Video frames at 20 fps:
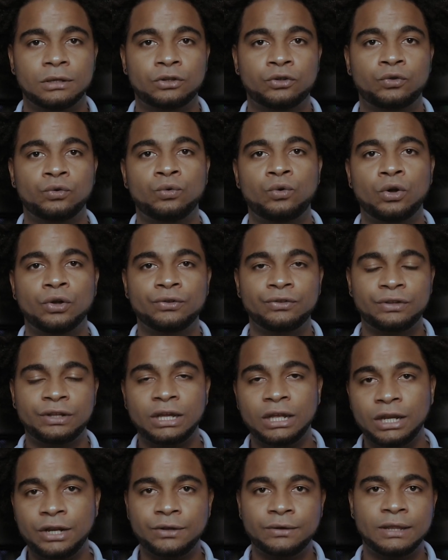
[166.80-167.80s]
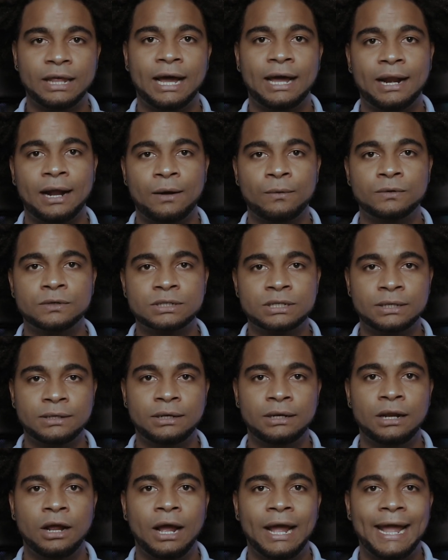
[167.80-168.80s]
to continue that. I
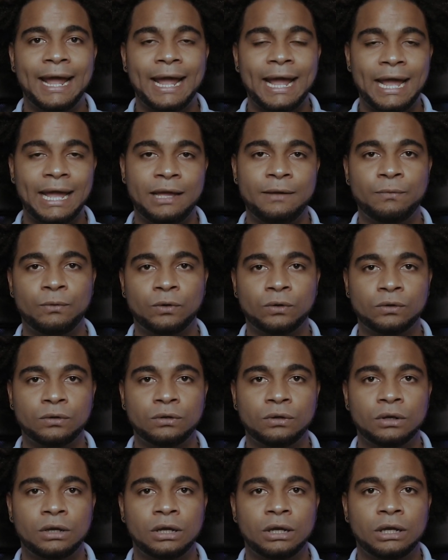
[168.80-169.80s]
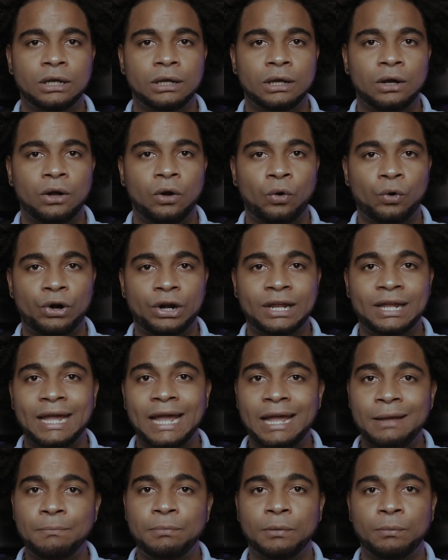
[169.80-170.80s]
wasn't able or
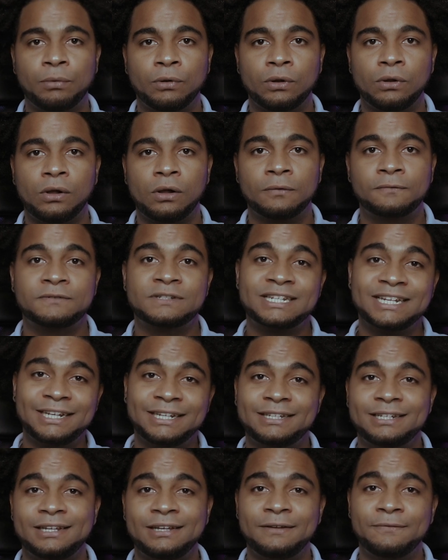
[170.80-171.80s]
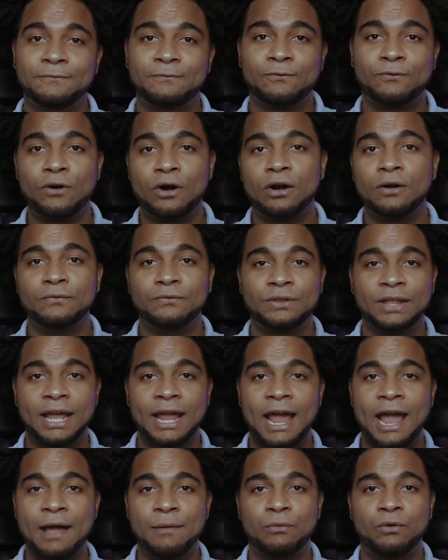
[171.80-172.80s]
capable of sit in front of the
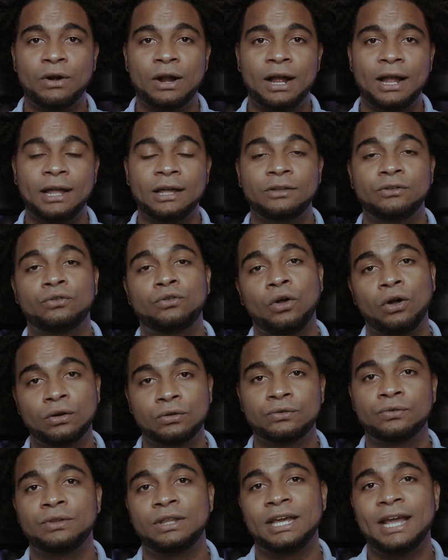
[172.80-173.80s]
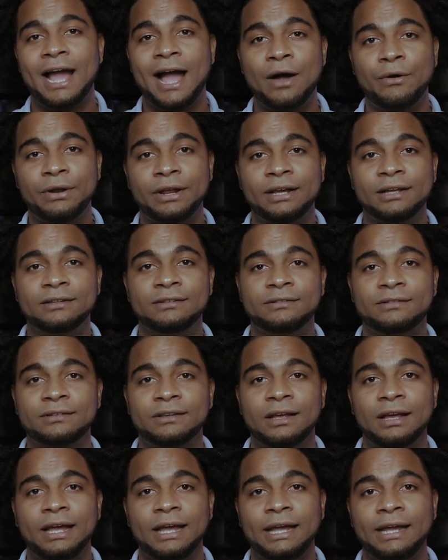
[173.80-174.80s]
camera and talk to the audience
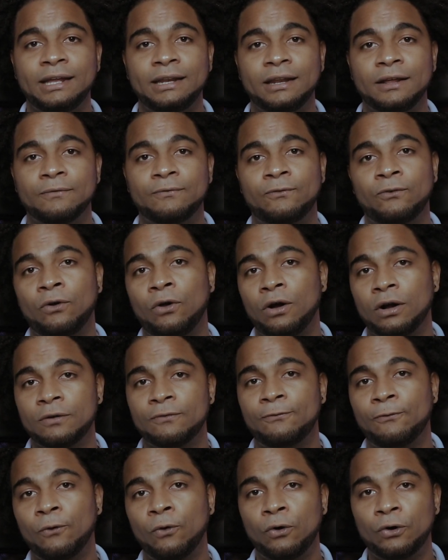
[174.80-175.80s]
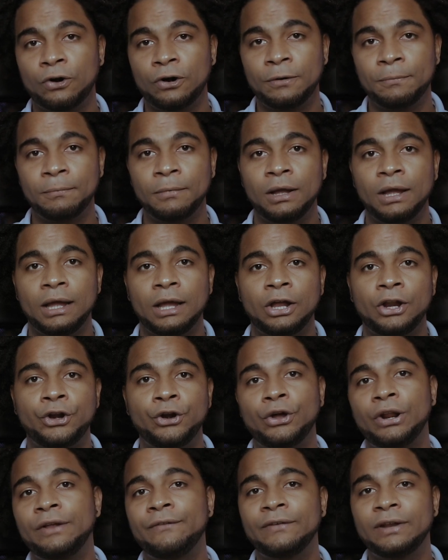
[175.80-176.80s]
in a vlog form,
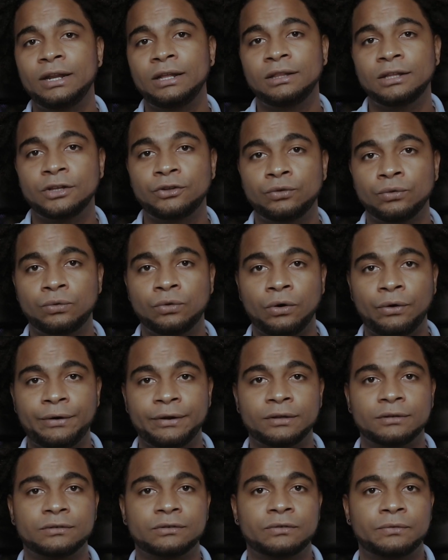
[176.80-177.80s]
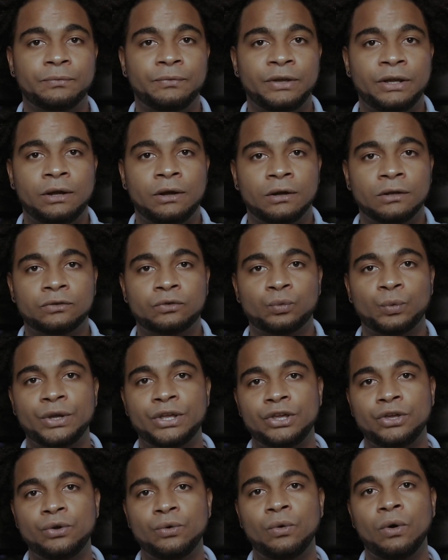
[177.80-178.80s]
not even in the tutorials, because
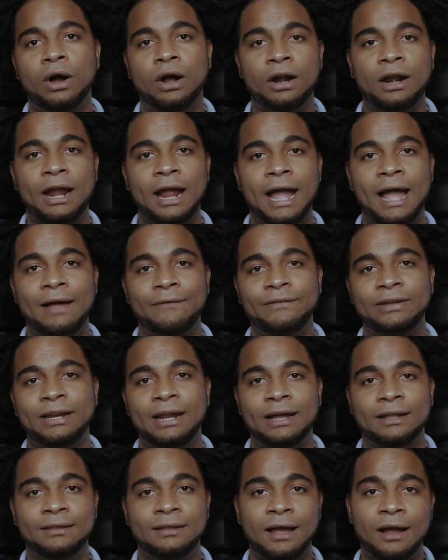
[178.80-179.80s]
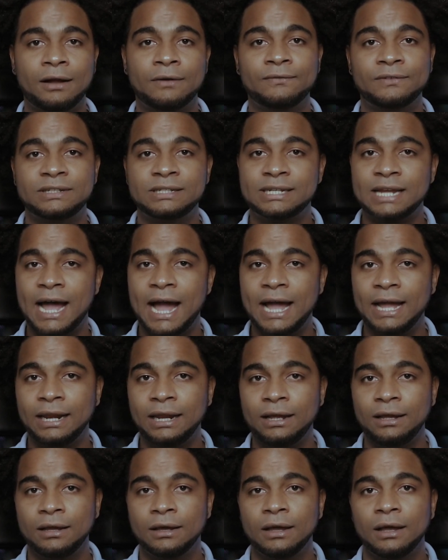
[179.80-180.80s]
when you are having attack of
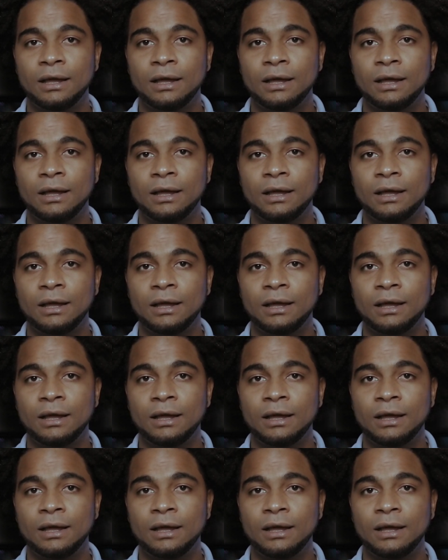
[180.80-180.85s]
anxiety